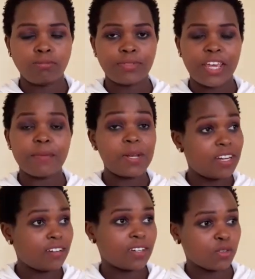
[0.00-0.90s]

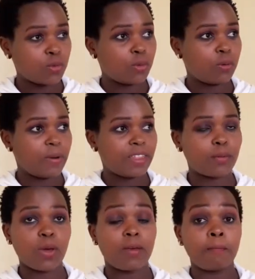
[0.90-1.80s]
immediately after school, by the
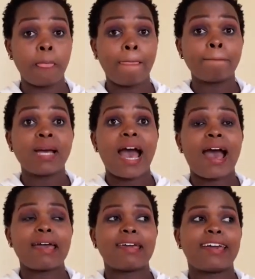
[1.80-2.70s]
way,
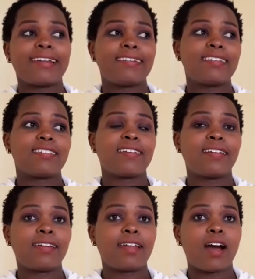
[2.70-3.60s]
I had
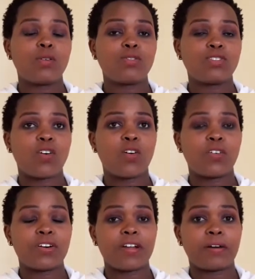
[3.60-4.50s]
started out
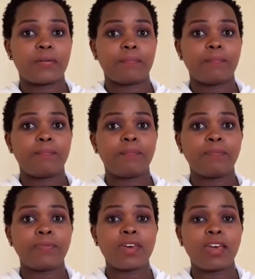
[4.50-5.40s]
on
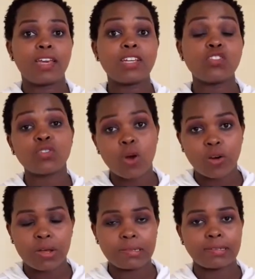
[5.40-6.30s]

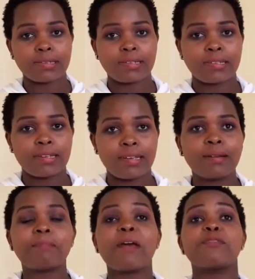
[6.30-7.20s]
insurance.
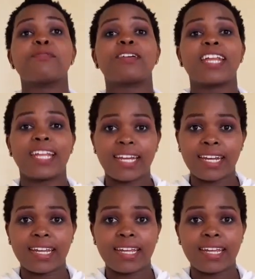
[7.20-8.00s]
My friend,